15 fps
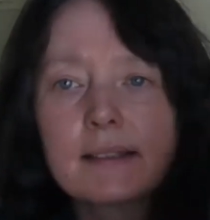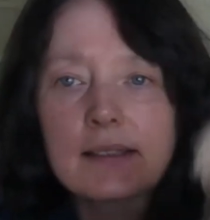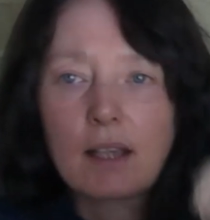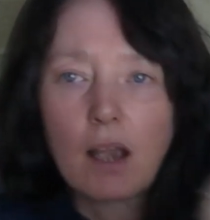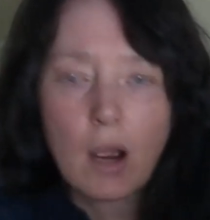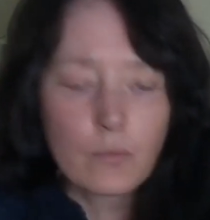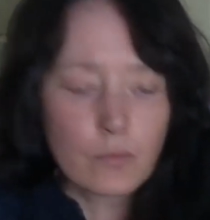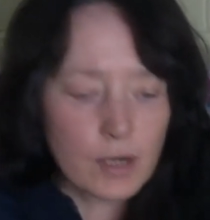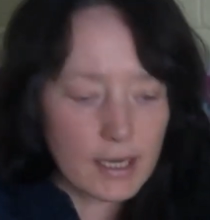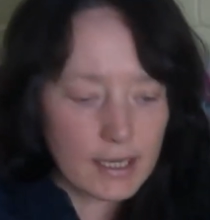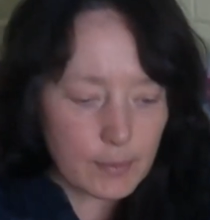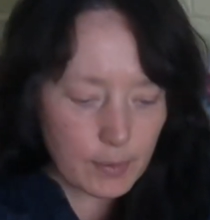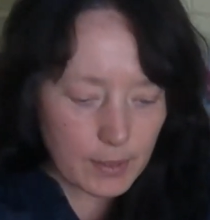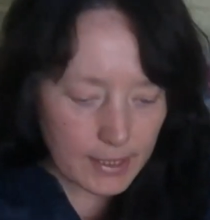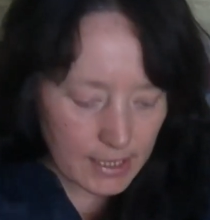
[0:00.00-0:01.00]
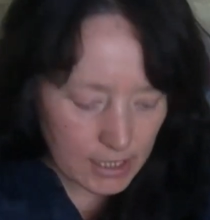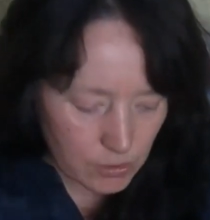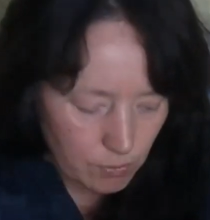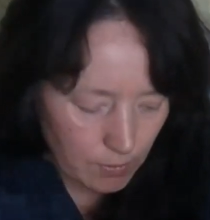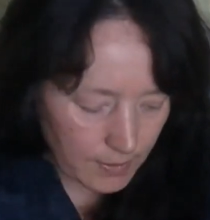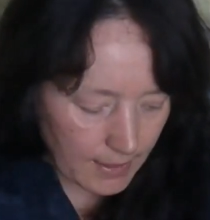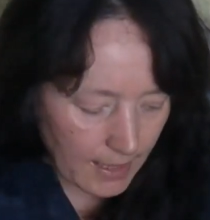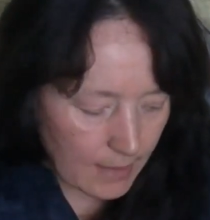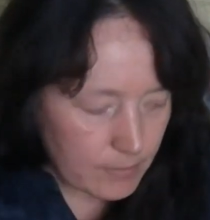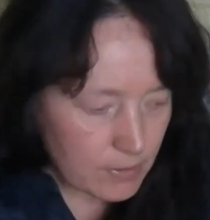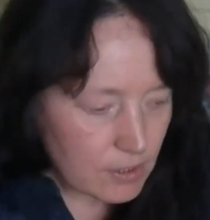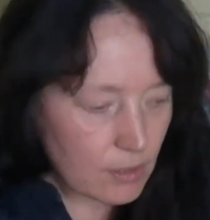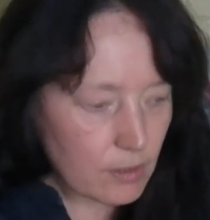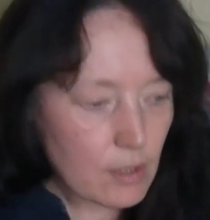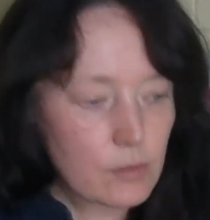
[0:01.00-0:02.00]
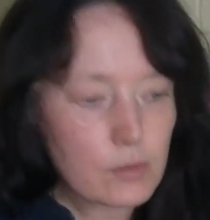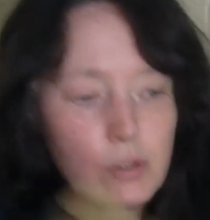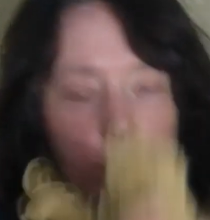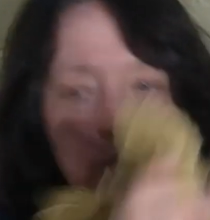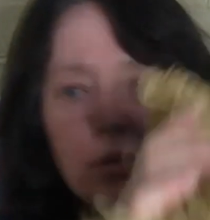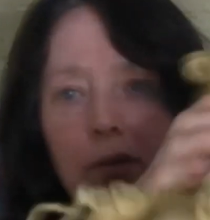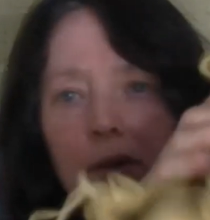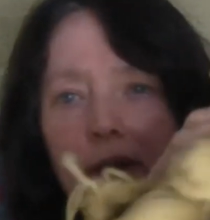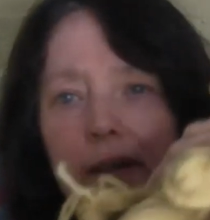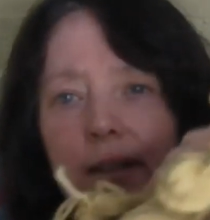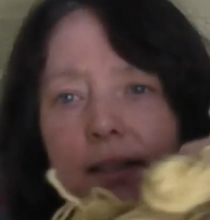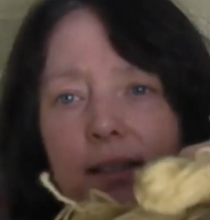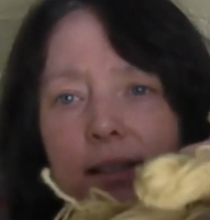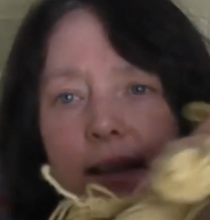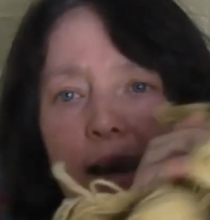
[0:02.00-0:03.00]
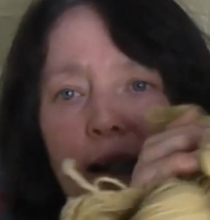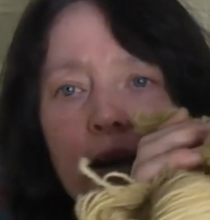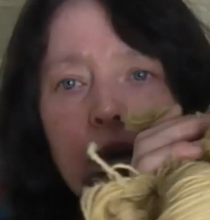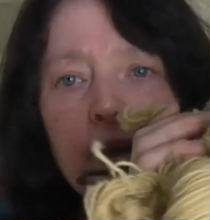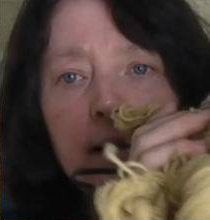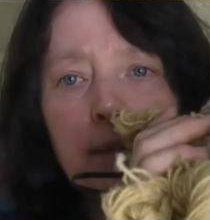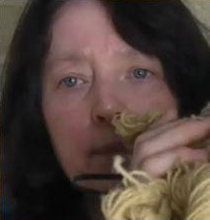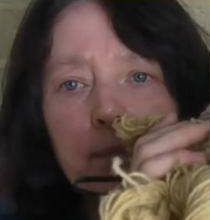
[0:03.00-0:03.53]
So I'm really pleased with them. So those two colours there